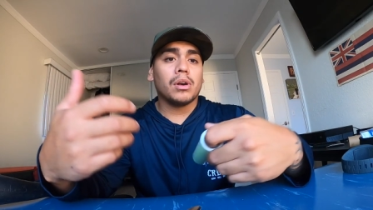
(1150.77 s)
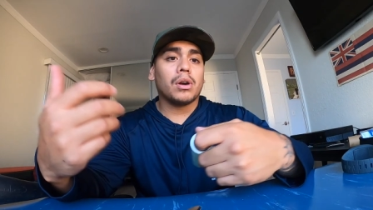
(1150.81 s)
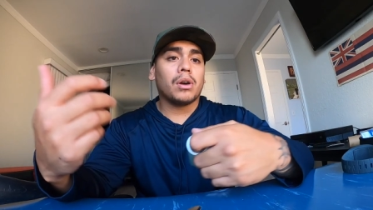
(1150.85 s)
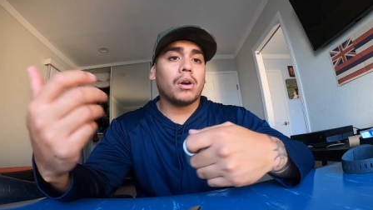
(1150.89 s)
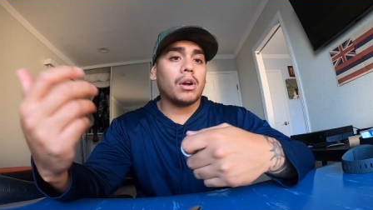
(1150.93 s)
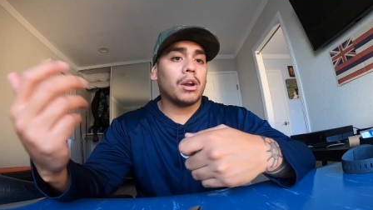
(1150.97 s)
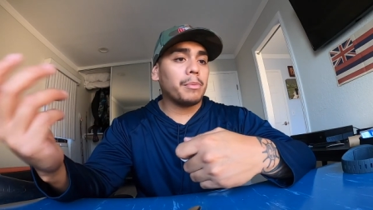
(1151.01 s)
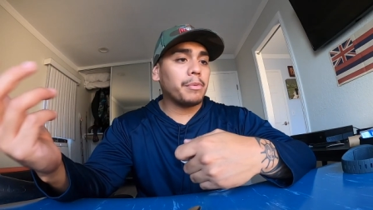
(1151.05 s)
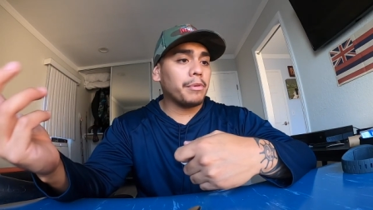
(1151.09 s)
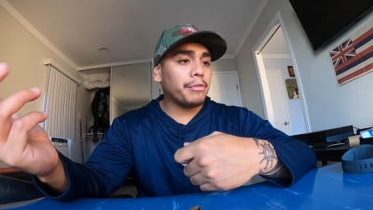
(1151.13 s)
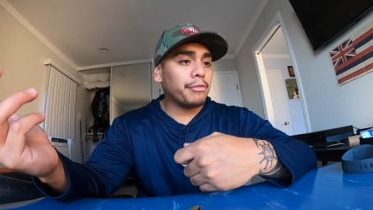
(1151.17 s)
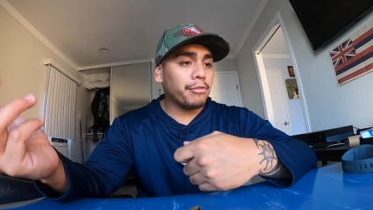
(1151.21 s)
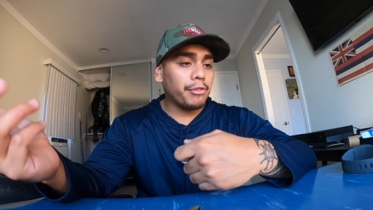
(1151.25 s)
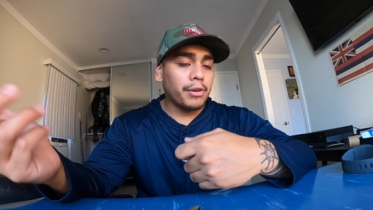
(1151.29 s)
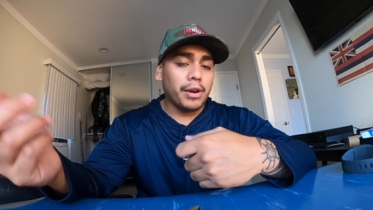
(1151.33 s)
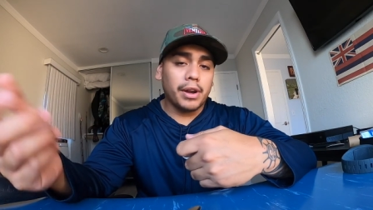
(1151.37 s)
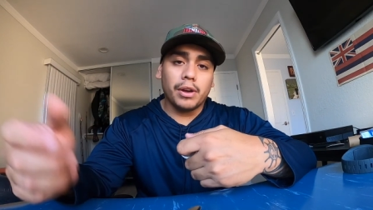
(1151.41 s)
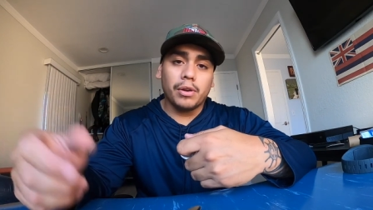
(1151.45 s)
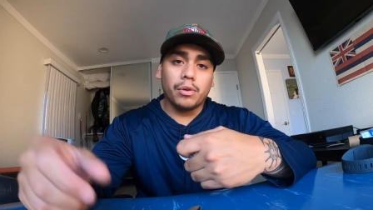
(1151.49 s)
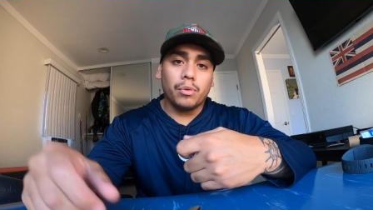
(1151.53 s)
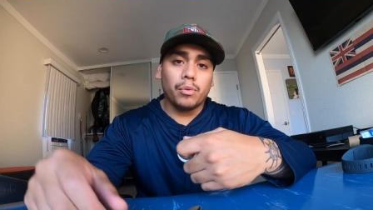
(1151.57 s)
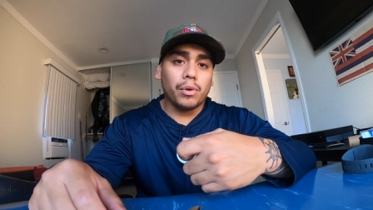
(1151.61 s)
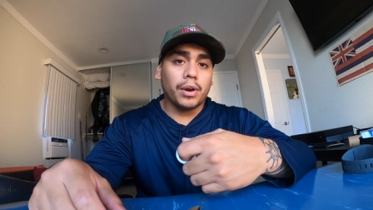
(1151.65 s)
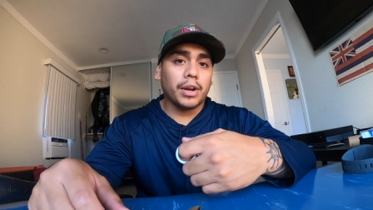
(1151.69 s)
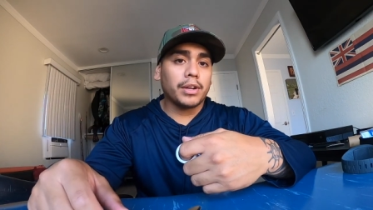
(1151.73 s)
call up a
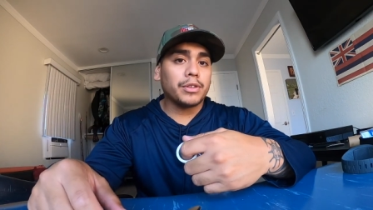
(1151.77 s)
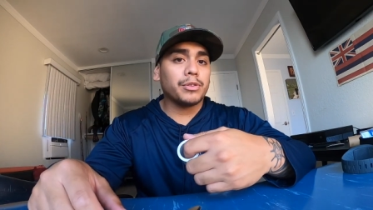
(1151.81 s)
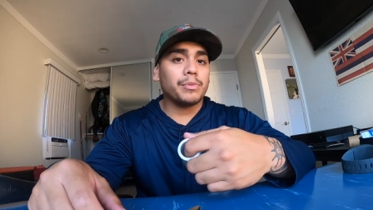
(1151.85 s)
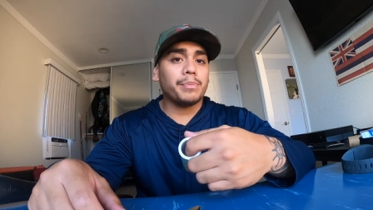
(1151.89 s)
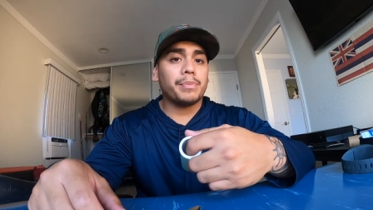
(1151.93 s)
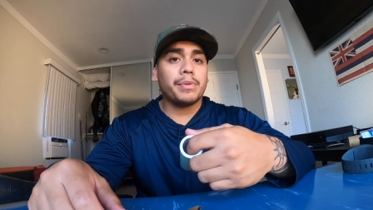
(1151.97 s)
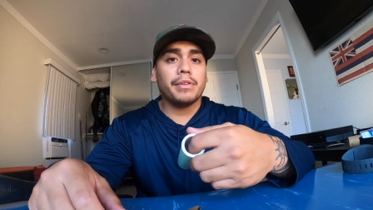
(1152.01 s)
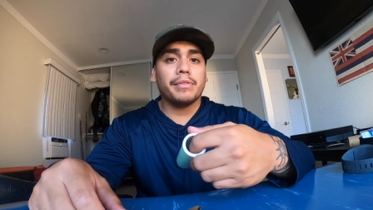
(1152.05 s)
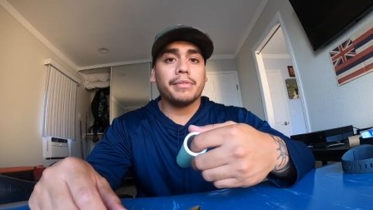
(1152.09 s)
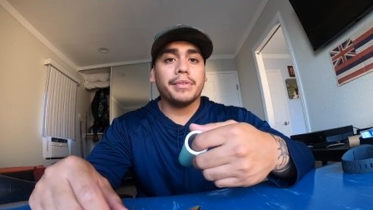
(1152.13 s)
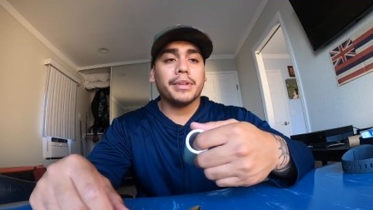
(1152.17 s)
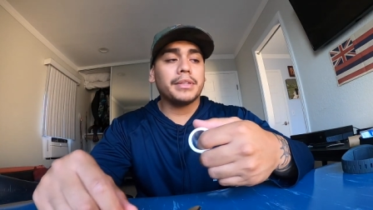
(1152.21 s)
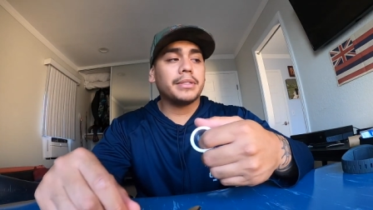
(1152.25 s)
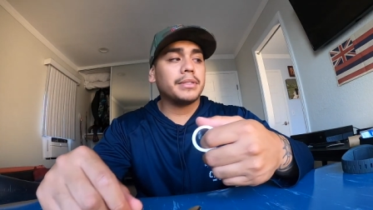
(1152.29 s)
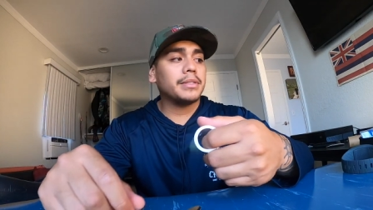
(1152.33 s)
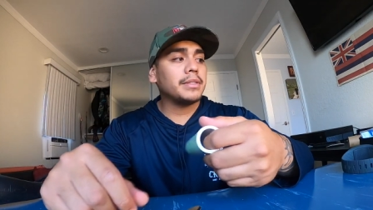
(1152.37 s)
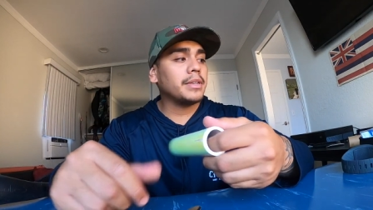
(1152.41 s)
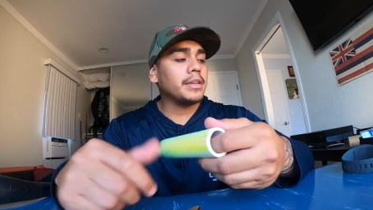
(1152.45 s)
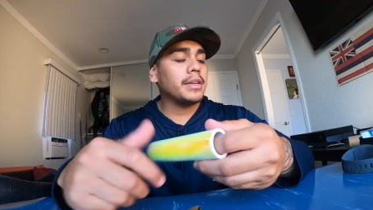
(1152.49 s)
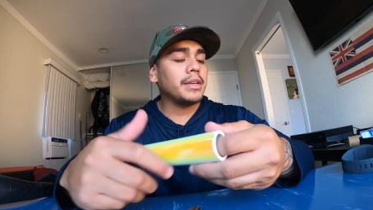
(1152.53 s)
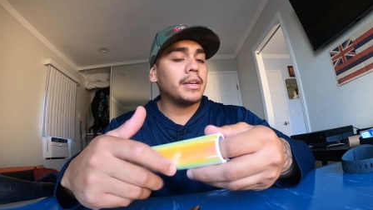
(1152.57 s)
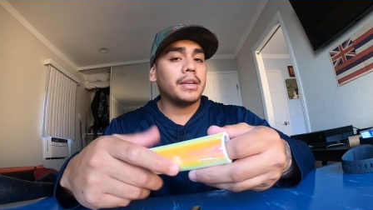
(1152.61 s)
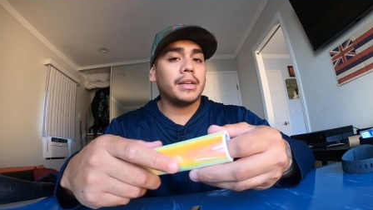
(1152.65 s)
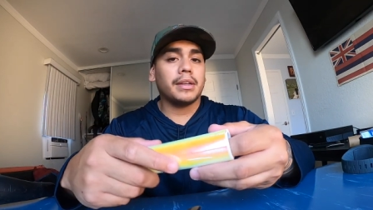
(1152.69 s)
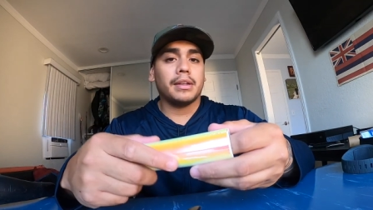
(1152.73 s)
friend who works with
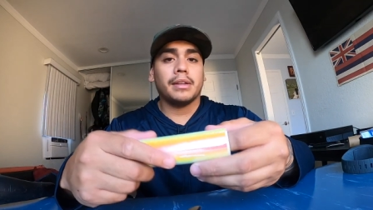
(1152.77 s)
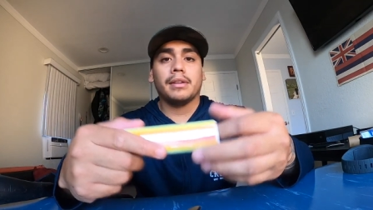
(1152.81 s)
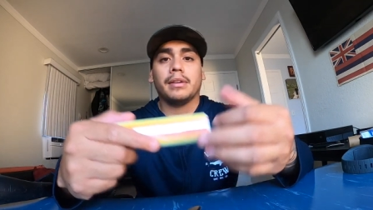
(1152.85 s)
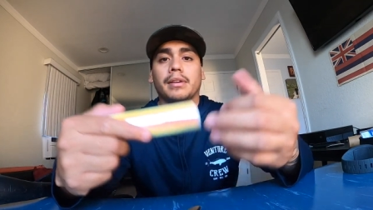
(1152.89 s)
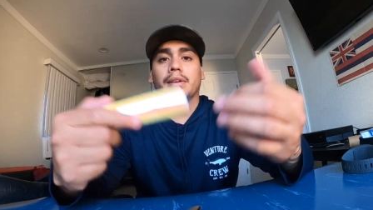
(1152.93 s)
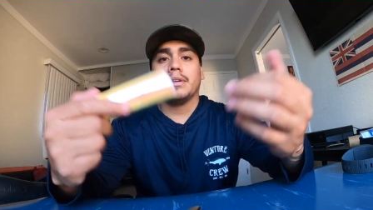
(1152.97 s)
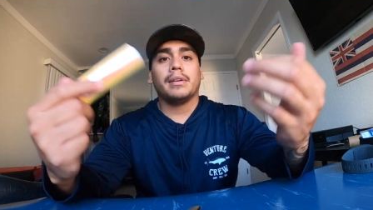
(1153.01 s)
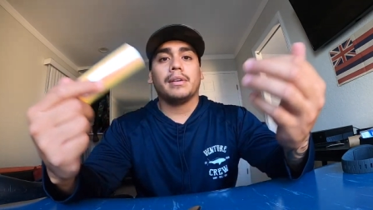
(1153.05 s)
PVC